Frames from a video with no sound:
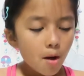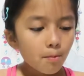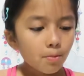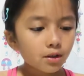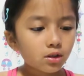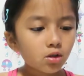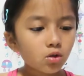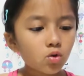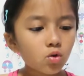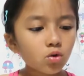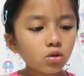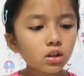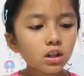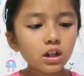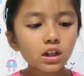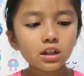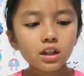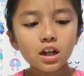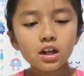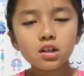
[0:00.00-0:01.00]
But the cool
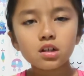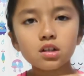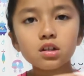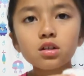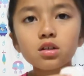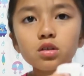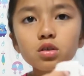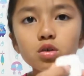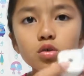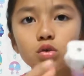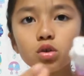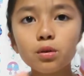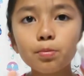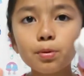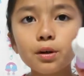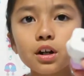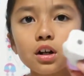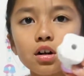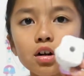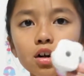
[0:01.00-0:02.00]
thing that you could
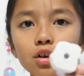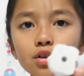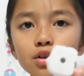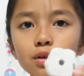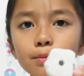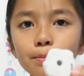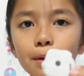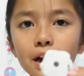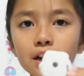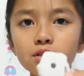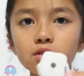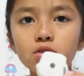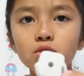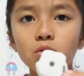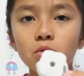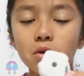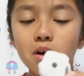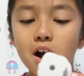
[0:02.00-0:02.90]
put it on your pencil,